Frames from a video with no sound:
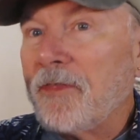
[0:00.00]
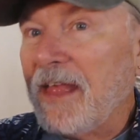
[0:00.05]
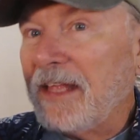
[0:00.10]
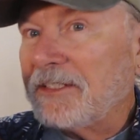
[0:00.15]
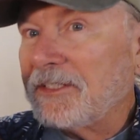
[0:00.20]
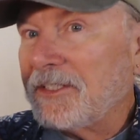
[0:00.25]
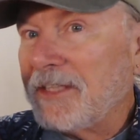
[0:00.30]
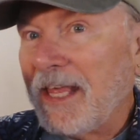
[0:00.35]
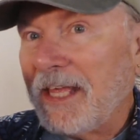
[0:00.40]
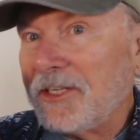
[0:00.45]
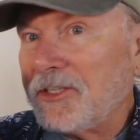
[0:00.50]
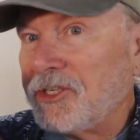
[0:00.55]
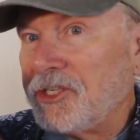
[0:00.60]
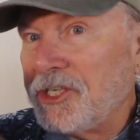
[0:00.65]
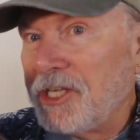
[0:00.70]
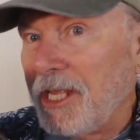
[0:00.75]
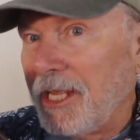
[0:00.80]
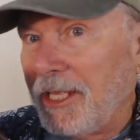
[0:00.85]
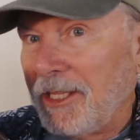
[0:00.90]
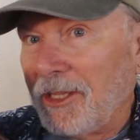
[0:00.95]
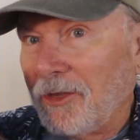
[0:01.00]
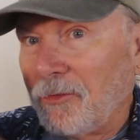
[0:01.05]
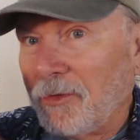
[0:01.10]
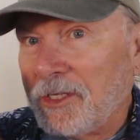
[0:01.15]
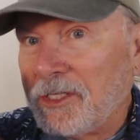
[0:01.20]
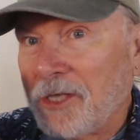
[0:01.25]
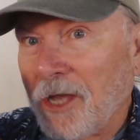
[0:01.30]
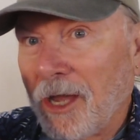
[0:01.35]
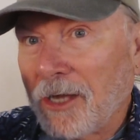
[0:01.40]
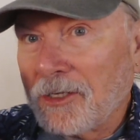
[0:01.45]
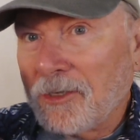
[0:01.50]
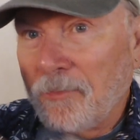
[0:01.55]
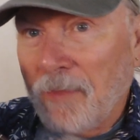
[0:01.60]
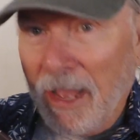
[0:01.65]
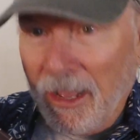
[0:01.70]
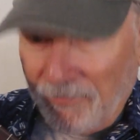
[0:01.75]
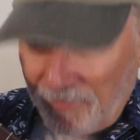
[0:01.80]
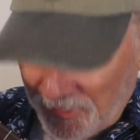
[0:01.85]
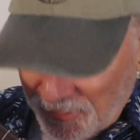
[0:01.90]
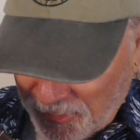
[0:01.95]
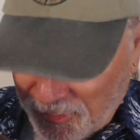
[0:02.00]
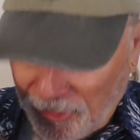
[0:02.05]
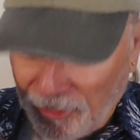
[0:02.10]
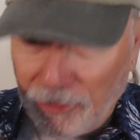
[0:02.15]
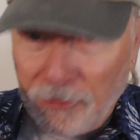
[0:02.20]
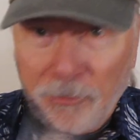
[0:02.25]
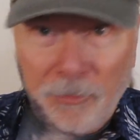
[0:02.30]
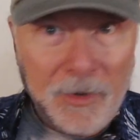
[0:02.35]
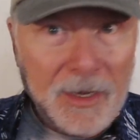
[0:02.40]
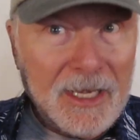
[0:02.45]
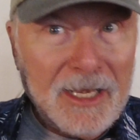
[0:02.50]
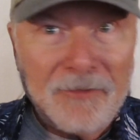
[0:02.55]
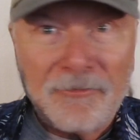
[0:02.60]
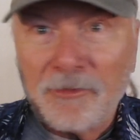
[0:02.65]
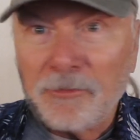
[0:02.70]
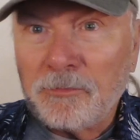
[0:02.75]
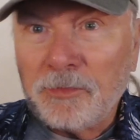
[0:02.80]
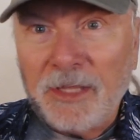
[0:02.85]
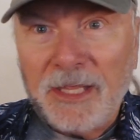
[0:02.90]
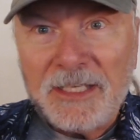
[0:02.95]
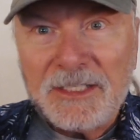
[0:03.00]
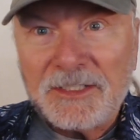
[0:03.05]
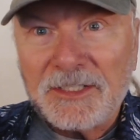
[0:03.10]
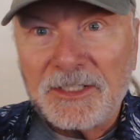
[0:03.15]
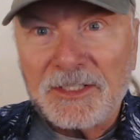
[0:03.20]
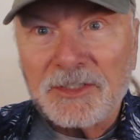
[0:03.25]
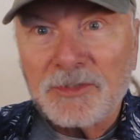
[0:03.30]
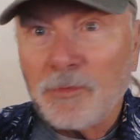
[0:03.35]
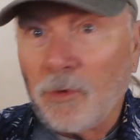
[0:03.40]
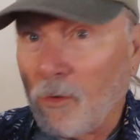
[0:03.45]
that's that G that we talked about that's in 3 different places.